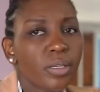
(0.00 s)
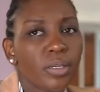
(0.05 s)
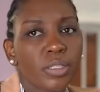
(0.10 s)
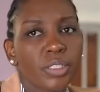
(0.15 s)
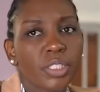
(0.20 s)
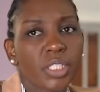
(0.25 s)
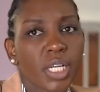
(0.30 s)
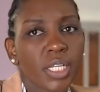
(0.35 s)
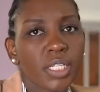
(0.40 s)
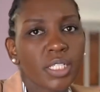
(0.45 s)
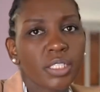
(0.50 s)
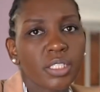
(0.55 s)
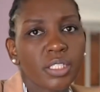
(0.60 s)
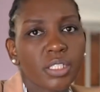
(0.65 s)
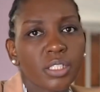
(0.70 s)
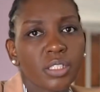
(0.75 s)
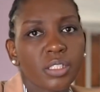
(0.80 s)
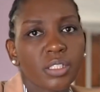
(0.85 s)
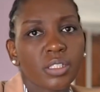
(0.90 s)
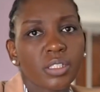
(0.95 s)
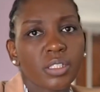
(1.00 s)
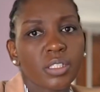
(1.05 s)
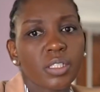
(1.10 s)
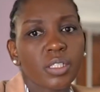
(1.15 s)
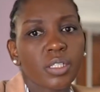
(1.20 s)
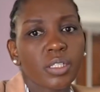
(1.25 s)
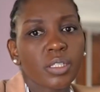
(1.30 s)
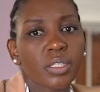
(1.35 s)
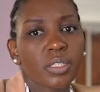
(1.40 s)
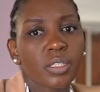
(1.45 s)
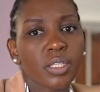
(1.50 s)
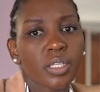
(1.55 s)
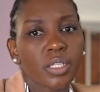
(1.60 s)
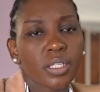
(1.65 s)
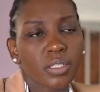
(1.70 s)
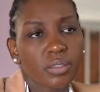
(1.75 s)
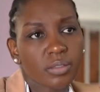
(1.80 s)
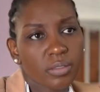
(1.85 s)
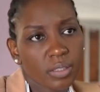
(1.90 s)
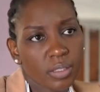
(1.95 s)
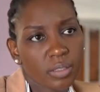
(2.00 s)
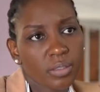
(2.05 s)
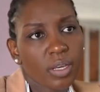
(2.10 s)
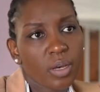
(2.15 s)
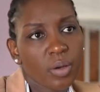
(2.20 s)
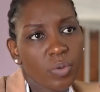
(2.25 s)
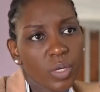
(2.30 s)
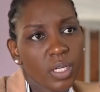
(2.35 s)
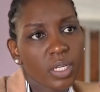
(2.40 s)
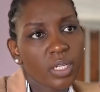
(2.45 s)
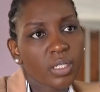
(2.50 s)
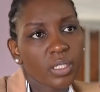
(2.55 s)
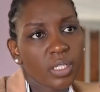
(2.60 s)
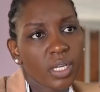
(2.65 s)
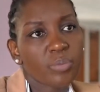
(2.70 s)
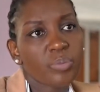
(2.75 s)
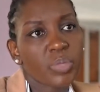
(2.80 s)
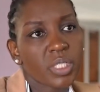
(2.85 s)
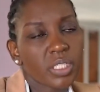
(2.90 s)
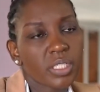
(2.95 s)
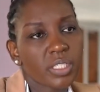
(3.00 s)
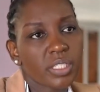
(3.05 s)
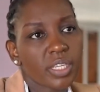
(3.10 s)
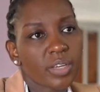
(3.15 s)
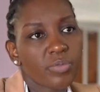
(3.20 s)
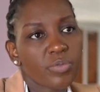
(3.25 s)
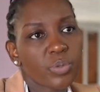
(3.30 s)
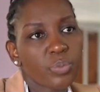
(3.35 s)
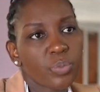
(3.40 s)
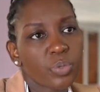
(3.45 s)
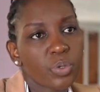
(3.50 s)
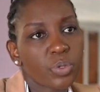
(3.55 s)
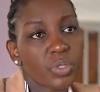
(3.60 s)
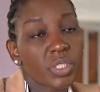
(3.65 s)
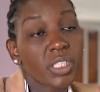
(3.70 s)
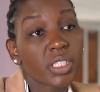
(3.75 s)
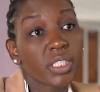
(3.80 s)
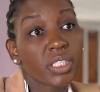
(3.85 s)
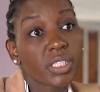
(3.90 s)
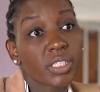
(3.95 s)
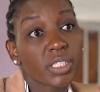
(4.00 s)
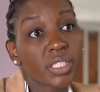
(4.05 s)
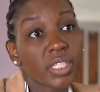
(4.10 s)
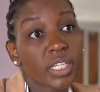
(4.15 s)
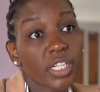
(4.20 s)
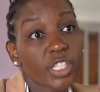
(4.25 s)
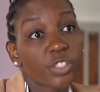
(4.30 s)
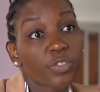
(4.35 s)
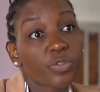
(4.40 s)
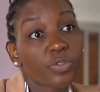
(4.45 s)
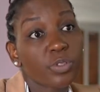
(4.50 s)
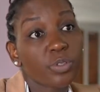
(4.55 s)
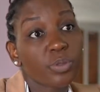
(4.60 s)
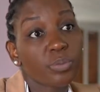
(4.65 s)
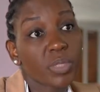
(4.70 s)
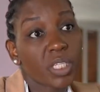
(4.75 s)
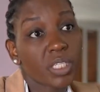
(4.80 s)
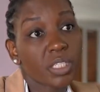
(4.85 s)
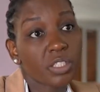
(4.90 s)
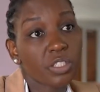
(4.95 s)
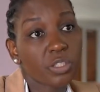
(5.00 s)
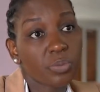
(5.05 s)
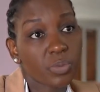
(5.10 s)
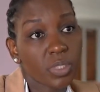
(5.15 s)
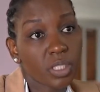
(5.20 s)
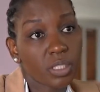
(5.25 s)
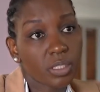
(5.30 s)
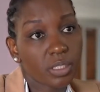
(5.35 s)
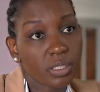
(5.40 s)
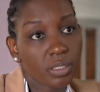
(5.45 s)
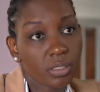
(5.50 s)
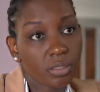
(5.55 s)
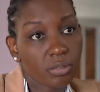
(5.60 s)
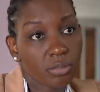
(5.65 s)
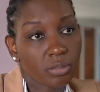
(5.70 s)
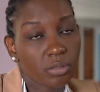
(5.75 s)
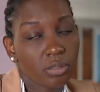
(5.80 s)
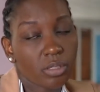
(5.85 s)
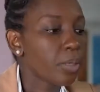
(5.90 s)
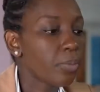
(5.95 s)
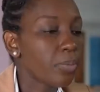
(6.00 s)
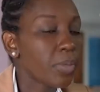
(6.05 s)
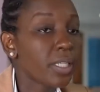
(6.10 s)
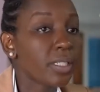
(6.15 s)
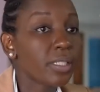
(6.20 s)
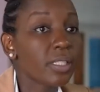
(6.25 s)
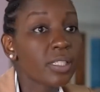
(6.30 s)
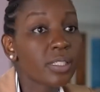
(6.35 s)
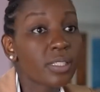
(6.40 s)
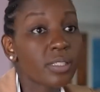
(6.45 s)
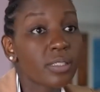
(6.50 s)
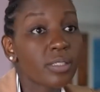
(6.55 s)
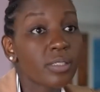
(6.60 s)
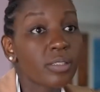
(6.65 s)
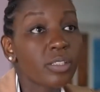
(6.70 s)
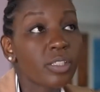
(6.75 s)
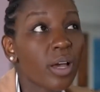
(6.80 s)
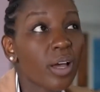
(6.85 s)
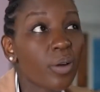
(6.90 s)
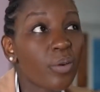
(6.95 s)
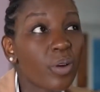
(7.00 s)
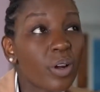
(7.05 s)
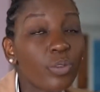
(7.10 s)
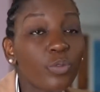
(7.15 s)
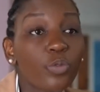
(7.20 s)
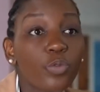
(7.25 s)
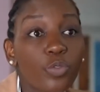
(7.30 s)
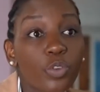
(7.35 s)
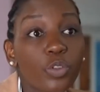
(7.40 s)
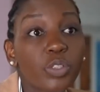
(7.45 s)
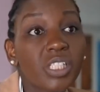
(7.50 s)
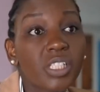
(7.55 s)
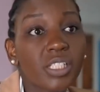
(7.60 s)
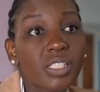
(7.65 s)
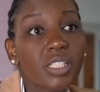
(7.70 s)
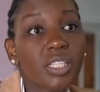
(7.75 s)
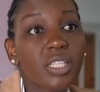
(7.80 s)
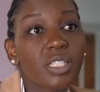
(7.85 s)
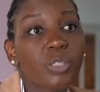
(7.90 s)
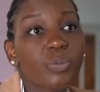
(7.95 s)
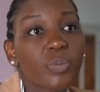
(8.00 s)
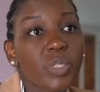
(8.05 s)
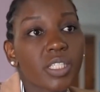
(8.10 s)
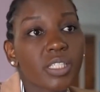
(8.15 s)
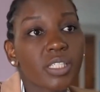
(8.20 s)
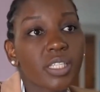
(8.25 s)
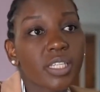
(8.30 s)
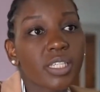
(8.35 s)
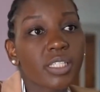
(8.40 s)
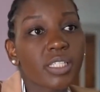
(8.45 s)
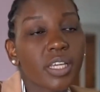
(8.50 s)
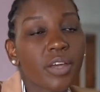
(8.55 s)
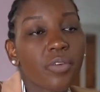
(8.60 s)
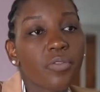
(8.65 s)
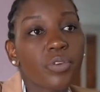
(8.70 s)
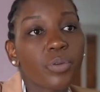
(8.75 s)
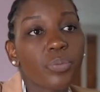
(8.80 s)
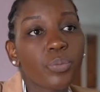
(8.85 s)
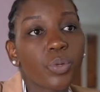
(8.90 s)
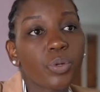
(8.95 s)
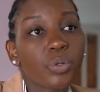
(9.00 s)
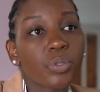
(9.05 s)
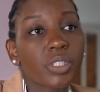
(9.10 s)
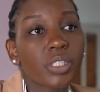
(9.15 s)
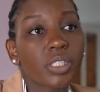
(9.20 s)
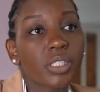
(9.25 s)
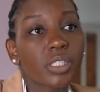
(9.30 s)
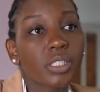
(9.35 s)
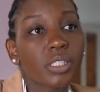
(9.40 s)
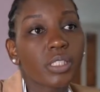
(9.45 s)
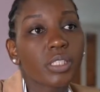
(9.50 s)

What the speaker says: challenge that our companies have reported is cash flow management. But this, around 46% have reported